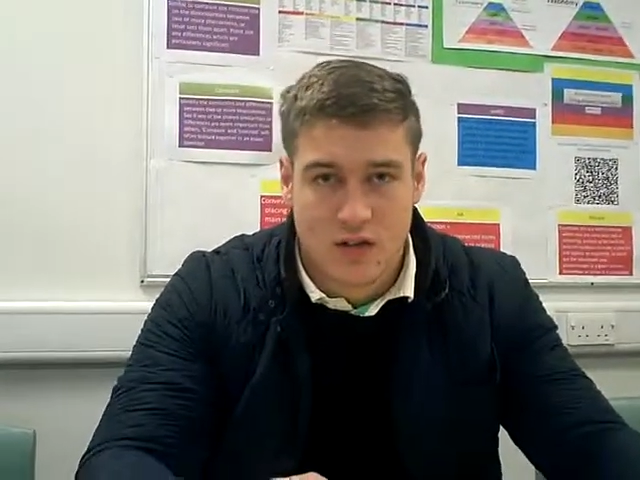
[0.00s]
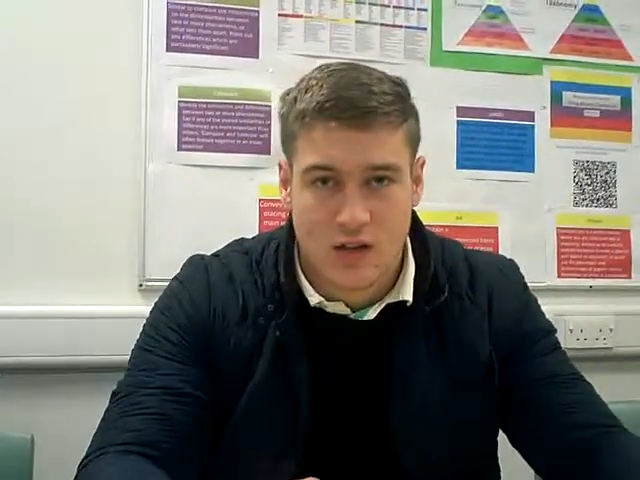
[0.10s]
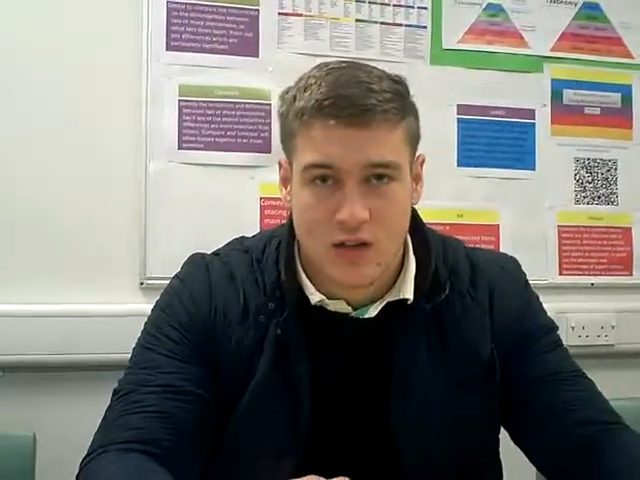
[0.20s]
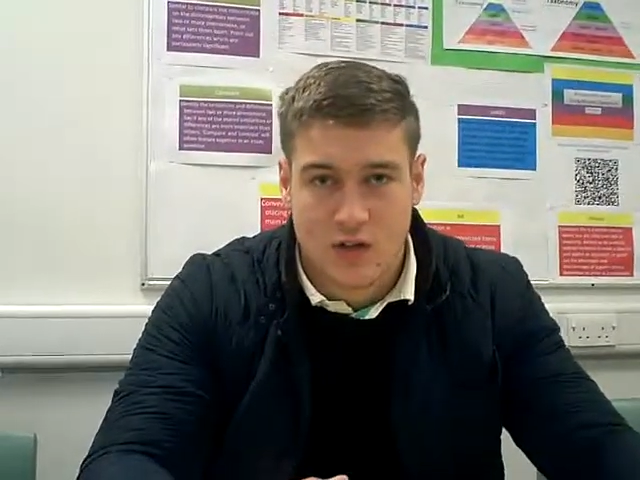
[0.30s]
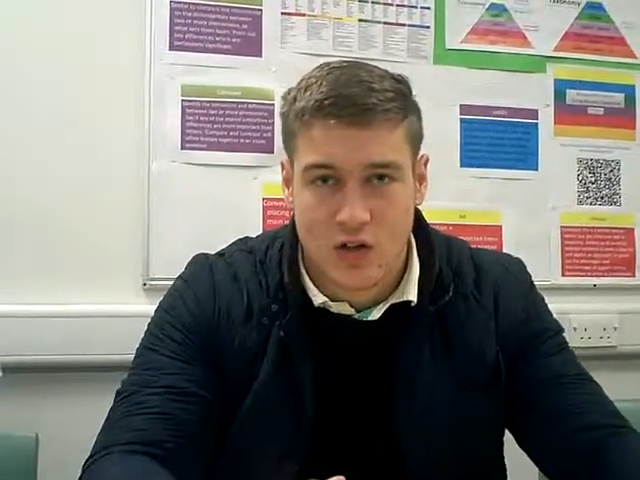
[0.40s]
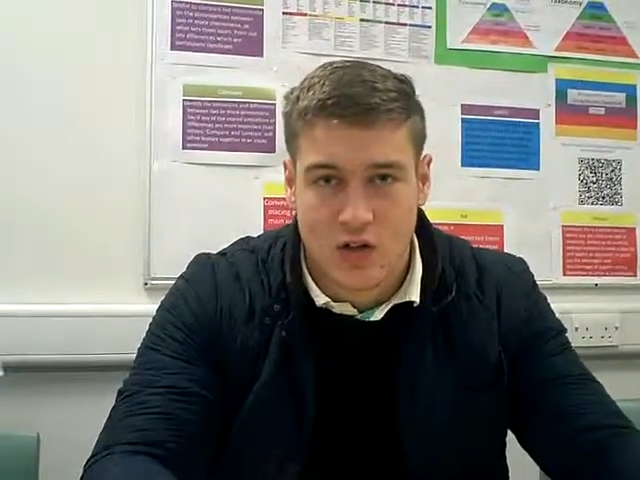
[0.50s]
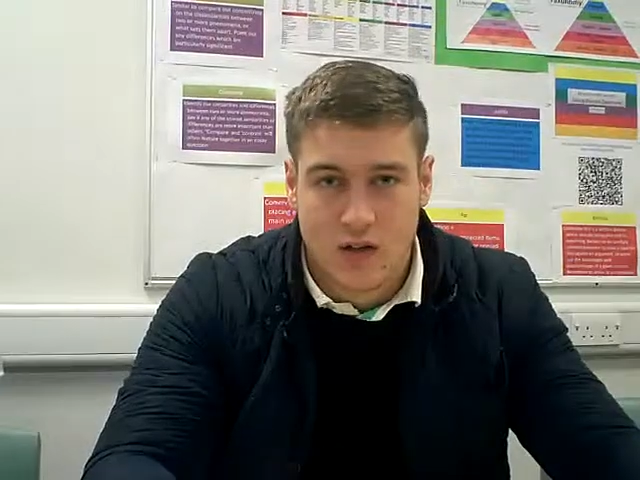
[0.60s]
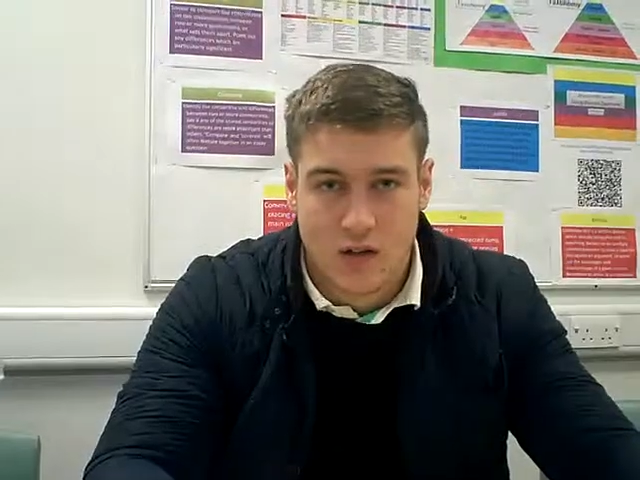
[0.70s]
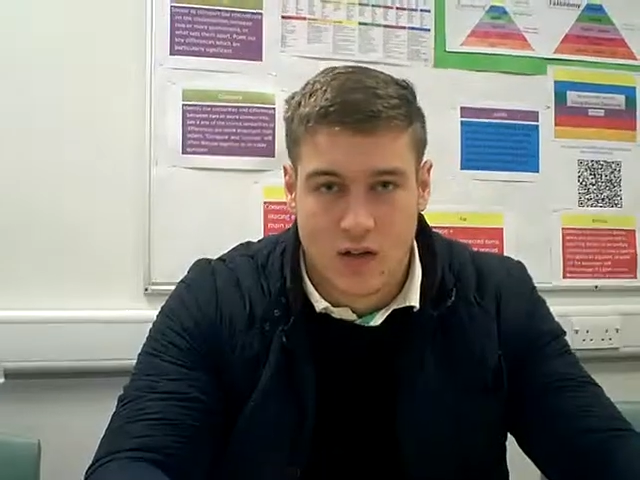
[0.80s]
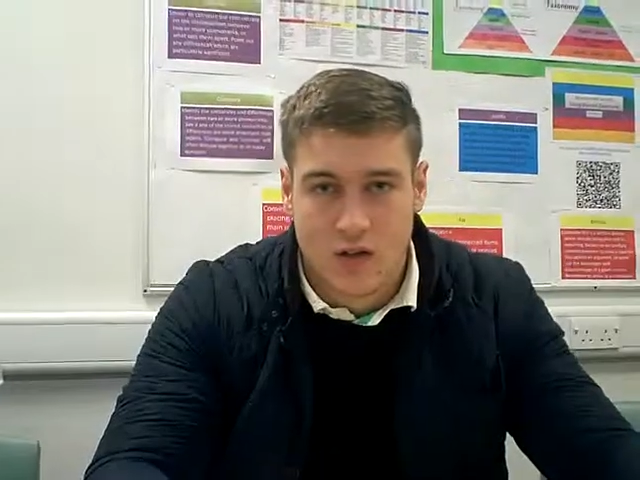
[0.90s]
have you got any
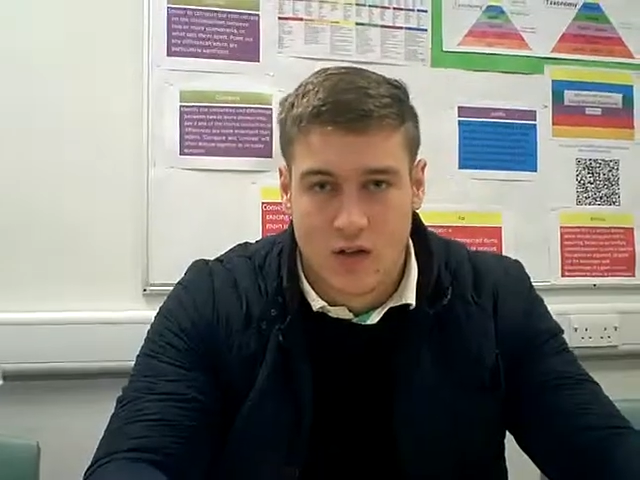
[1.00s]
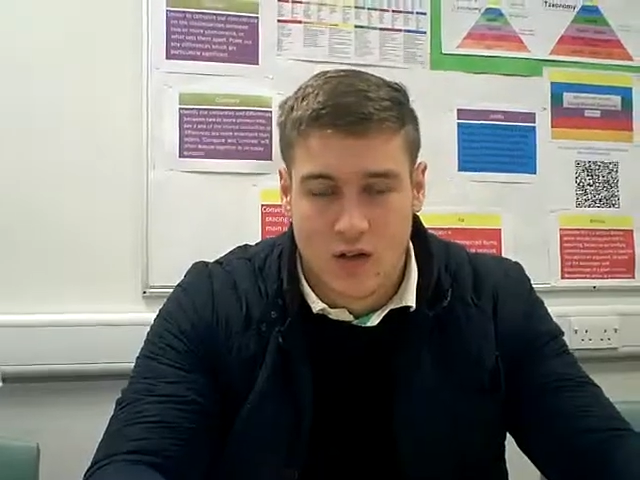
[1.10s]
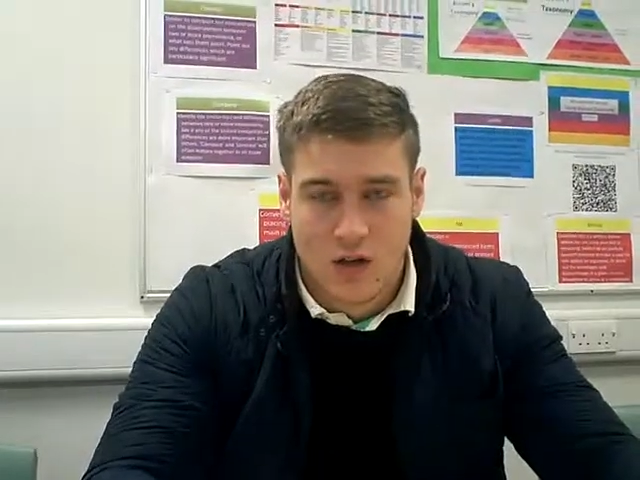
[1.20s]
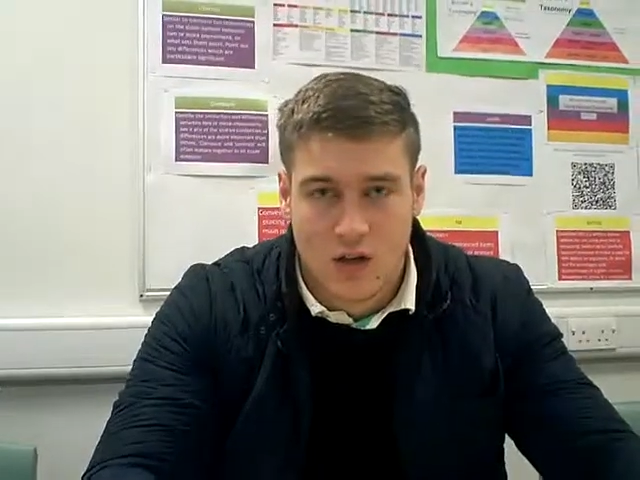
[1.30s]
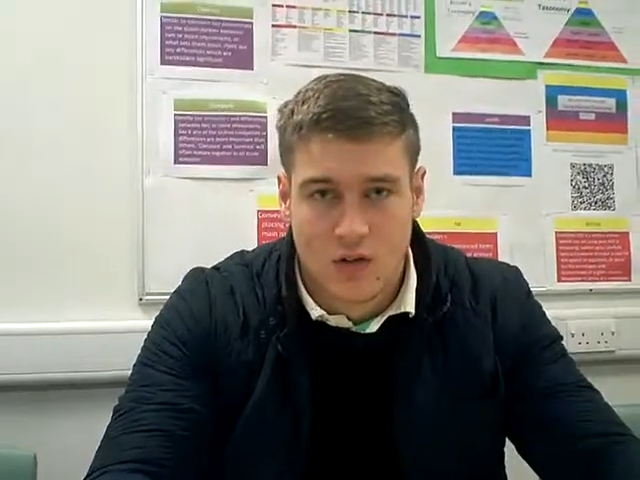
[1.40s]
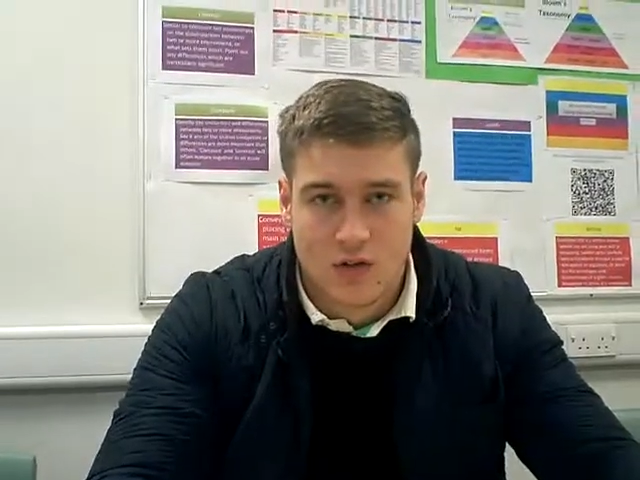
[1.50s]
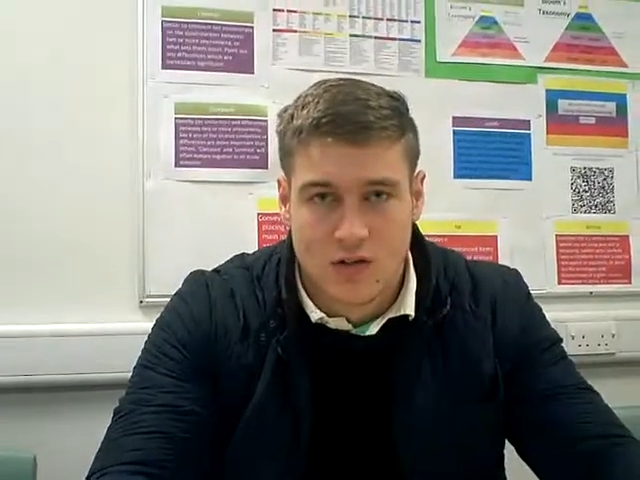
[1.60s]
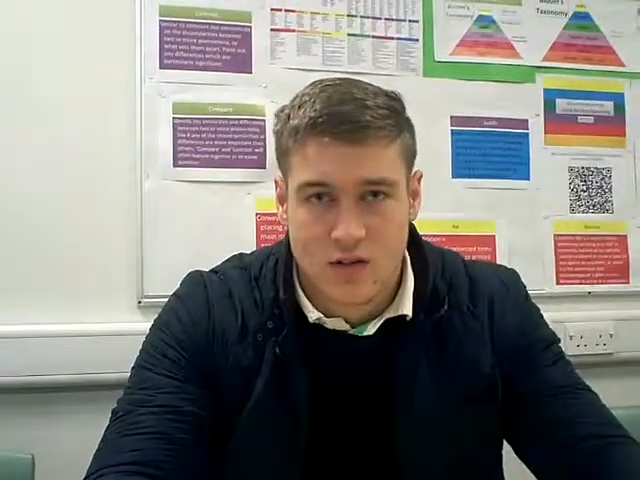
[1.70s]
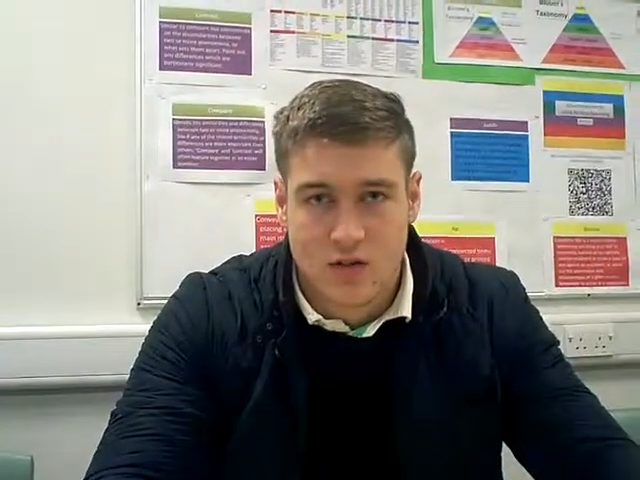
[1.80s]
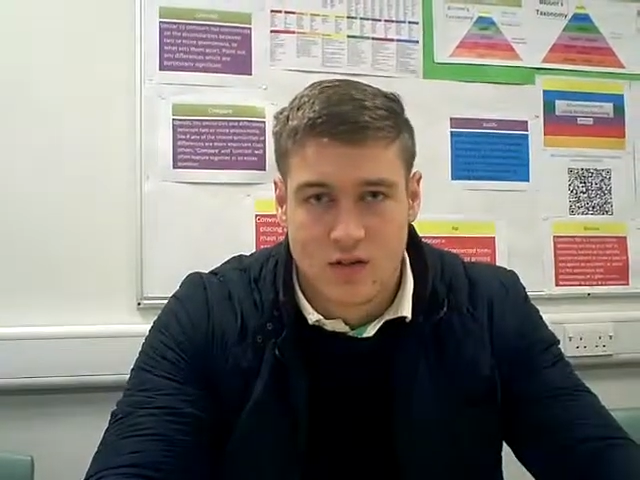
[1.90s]
illnesses?